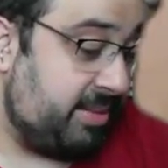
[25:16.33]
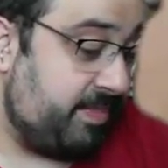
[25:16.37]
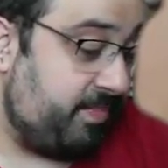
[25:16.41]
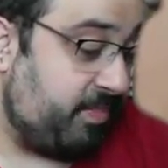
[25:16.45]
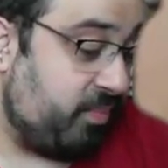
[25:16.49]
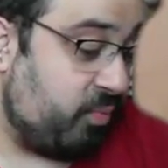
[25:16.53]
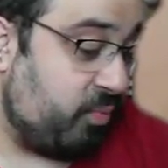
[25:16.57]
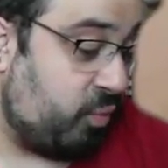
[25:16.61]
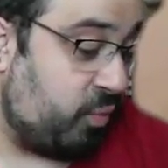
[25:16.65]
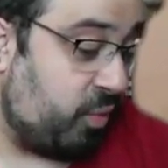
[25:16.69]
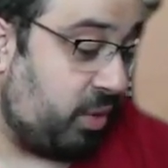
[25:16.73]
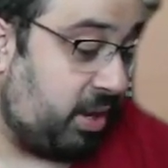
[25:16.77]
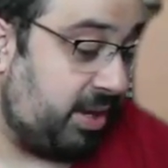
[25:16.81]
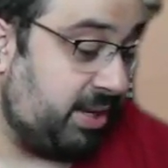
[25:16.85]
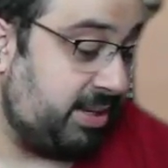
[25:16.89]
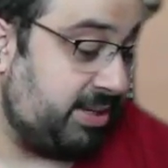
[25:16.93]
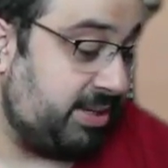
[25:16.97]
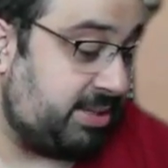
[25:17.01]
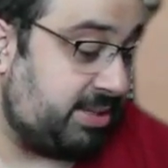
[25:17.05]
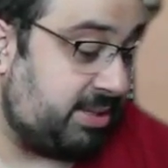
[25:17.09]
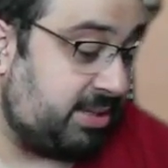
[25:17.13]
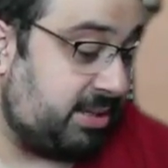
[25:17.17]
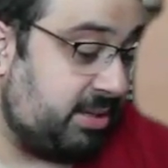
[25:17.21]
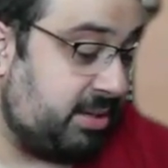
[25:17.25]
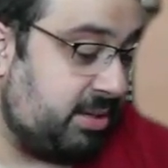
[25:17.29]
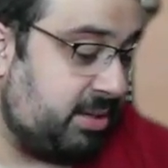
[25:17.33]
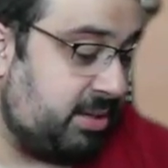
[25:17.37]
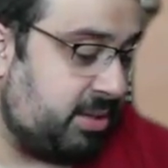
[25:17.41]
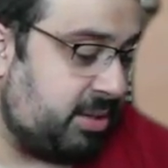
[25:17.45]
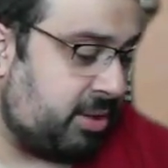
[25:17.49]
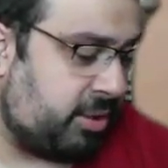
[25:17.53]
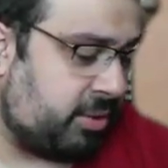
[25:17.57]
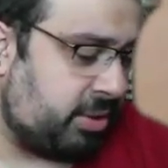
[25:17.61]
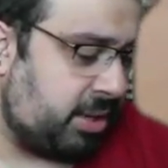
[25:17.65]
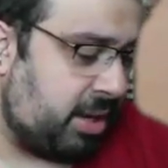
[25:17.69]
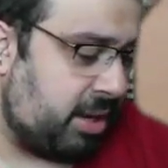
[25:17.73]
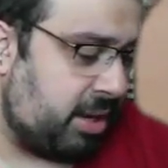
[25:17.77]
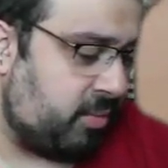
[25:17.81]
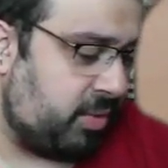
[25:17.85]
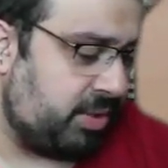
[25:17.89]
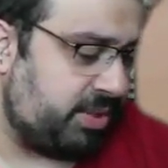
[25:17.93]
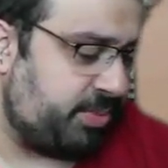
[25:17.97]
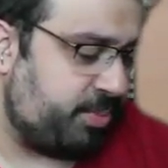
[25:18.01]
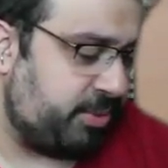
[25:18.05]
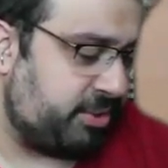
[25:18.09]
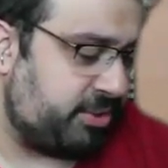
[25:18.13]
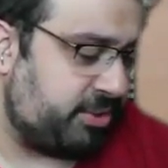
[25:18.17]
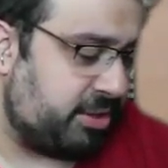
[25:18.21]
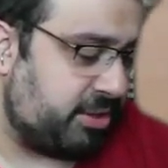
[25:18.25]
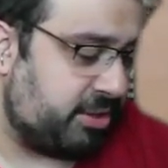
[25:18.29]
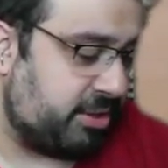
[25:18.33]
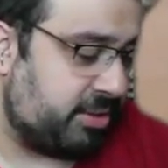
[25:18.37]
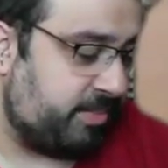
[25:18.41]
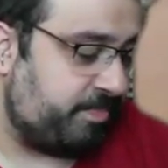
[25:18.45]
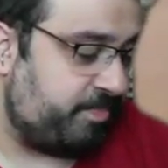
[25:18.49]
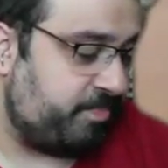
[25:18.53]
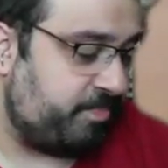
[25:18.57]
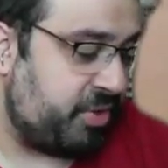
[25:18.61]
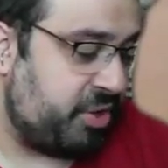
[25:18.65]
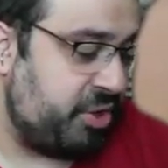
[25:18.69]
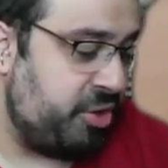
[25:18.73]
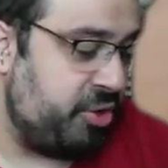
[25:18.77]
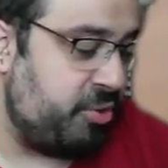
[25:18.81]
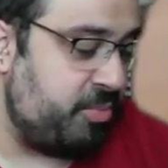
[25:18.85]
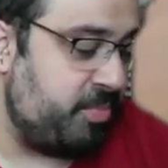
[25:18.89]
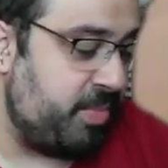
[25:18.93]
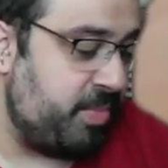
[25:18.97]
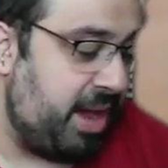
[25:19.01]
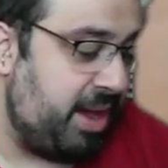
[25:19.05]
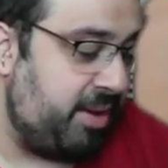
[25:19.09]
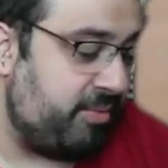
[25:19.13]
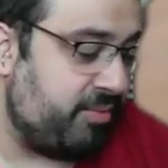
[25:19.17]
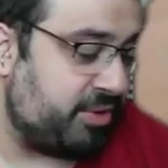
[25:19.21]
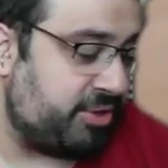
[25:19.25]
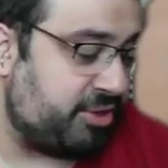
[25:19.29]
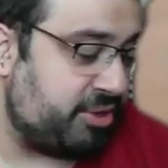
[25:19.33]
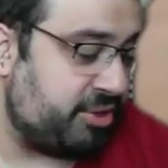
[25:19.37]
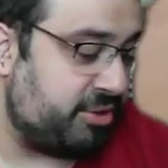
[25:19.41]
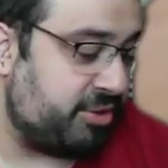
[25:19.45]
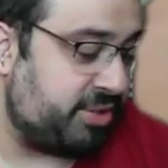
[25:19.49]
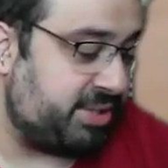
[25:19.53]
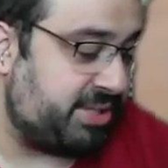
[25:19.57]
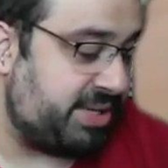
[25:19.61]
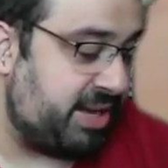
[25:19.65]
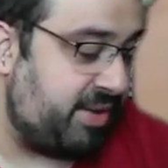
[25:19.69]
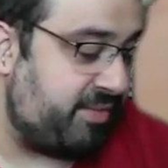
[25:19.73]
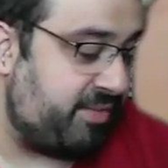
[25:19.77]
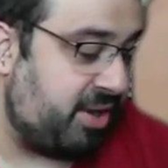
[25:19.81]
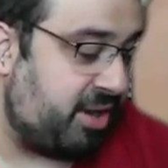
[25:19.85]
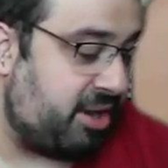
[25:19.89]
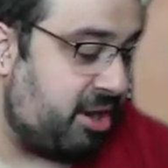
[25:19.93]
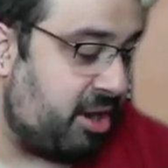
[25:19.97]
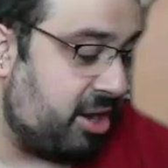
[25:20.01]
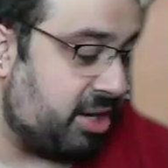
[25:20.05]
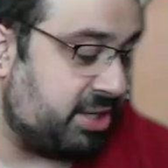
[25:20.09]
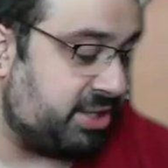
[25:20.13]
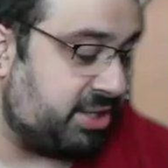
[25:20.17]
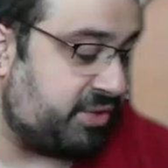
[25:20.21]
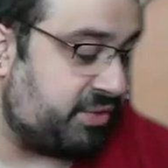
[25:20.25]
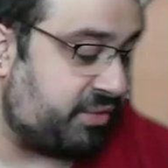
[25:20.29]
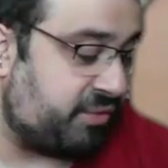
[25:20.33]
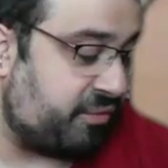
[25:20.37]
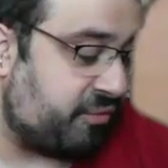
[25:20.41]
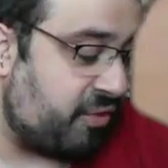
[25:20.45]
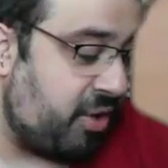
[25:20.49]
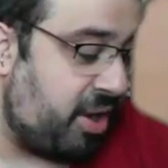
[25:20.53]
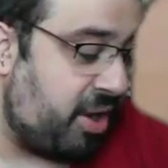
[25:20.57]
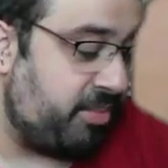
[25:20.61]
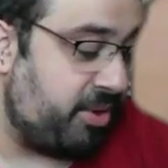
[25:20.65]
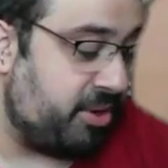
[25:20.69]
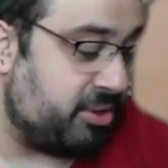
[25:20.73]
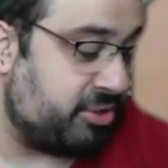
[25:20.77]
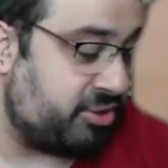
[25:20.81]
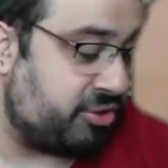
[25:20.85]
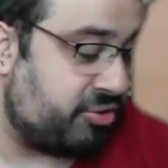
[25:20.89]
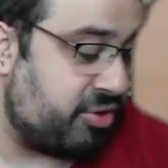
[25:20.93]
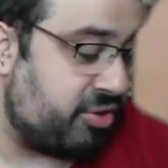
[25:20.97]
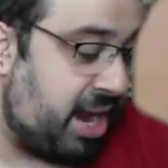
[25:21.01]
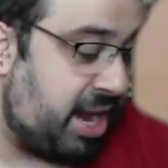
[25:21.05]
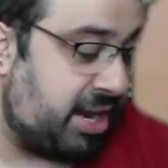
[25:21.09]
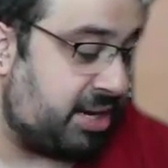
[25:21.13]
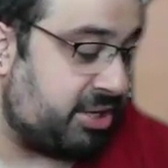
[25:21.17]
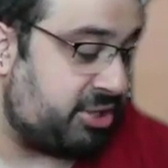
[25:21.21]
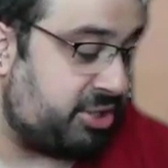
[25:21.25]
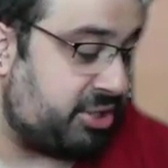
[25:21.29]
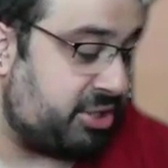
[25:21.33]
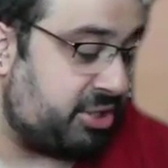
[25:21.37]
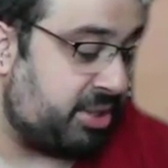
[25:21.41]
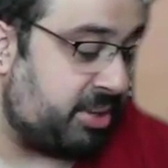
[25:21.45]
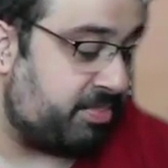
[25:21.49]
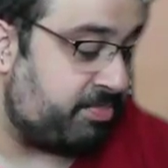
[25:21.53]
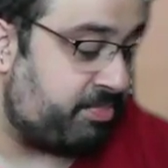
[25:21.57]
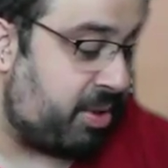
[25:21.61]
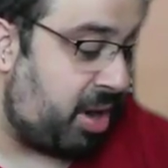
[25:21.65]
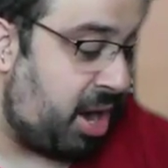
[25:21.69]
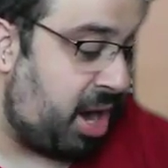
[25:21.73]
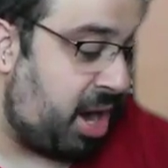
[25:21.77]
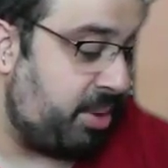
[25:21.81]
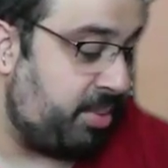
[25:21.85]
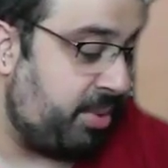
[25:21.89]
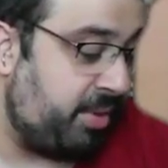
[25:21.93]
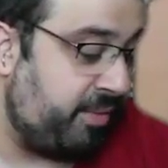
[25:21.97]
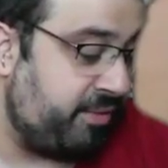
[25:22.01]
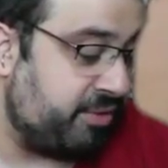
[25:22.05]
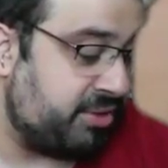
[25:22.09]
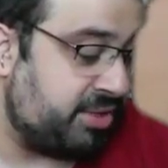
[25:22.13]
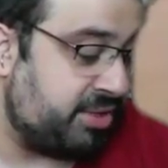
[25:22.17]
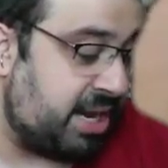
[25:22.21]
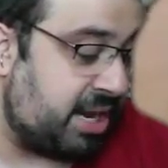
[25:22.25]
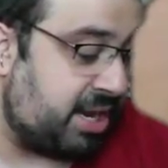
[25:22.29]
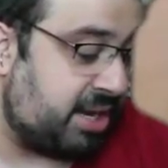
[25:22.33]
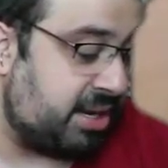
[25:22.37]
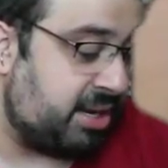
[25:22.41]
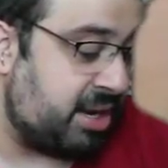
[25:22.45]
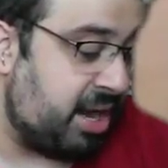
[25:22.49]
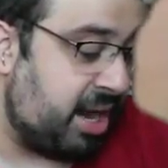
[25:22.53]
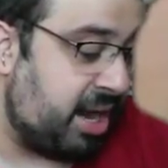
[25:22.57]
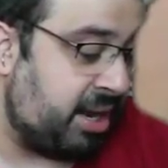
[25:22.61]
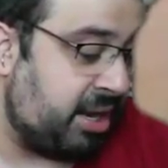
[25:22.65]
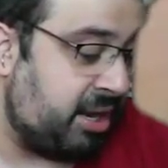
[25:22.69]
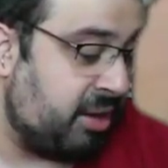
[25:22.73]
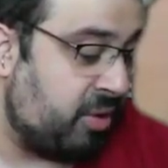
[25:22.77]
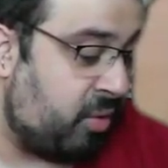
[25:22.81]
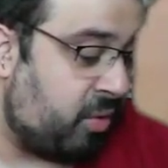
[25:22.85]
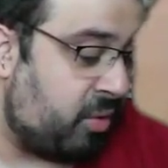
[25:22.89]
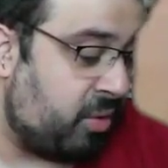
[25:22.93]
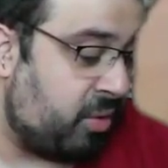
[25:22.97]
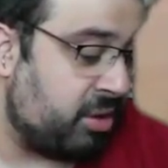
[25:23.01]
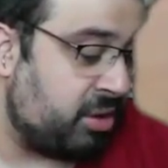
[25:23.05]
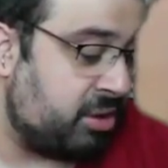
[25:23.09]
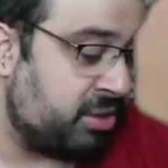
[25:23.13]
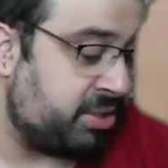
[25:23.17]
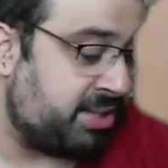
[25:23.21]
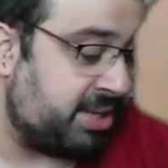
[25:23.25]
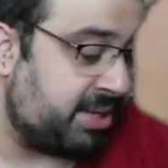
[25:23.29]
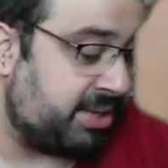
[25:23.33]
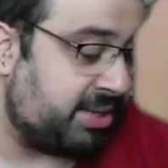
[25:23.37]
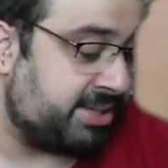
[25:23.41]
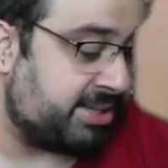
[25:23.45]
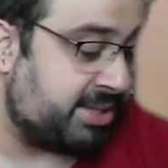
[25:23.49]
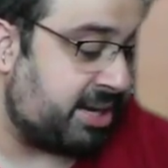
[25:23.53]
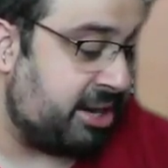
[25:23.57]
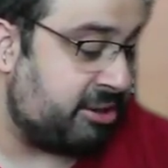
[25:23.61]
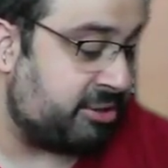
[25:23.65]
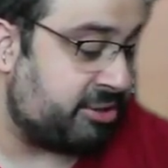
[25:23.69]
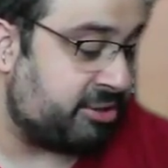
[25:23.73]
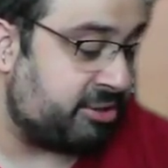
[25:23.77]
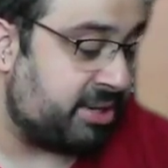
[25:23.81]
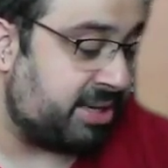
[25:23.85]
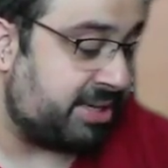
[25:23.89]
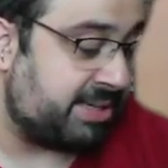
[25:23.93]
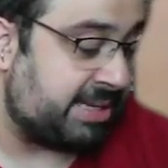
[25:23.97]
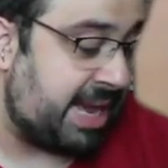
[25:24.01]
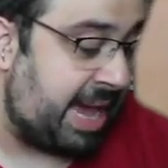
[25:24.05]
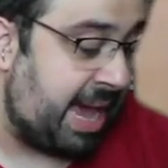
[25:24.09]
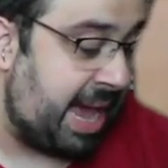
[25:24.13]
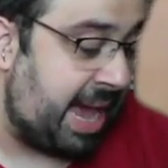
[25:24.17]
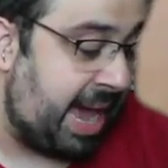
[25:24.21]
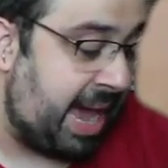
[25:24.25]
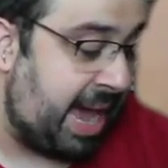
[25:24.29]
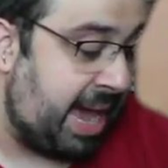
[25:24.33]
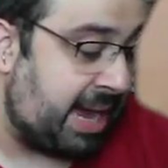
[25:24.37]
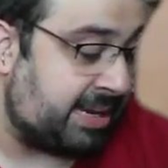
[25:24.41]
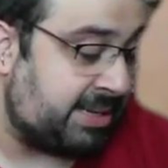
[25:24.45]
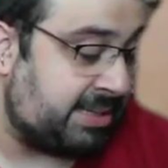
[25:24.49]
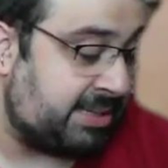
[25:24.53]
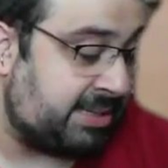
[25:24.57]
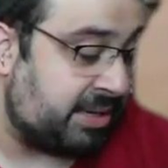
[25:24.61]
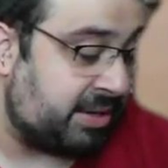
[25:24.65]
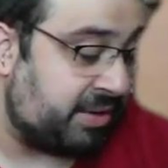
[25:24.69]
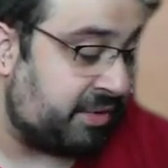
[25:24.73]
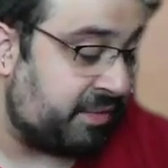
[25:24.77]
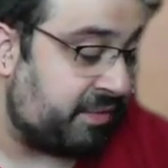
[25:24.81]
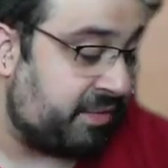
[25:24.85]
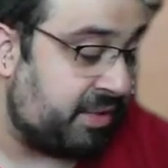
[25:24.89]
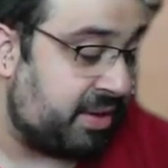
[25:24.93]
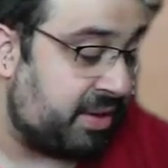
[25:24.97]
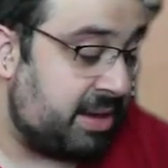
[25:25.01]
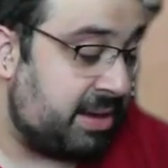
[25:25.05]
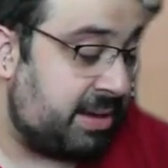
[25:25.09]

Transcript: Once per turn. You may return 7 cards from your trash to the bottom of your deck in any order. Set this character as active.